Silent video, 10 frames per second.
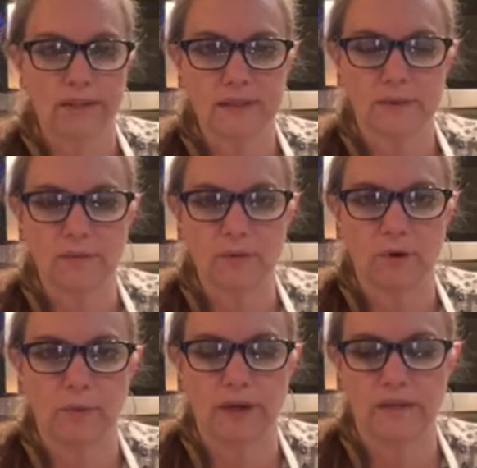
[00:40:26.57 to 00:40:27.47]
Sometimes we
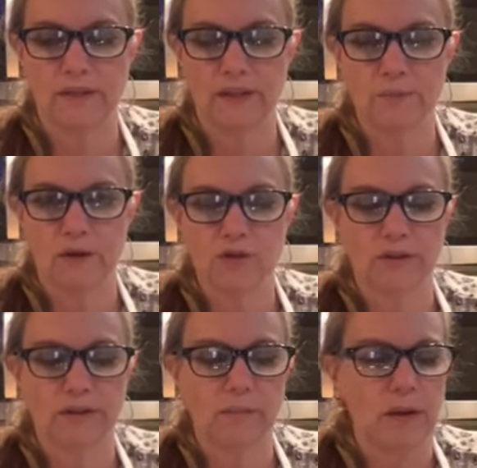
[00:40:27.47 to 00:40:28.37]
don't put anything special
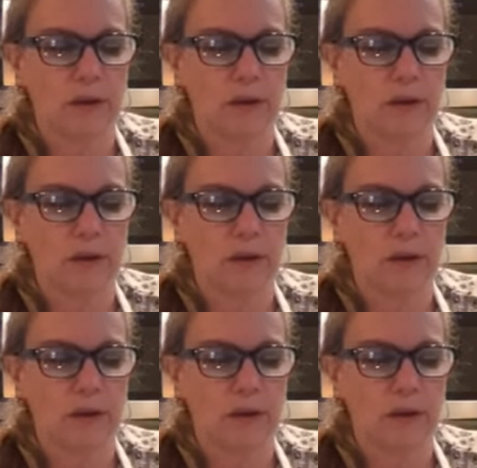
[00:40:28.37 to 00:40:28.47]
in them.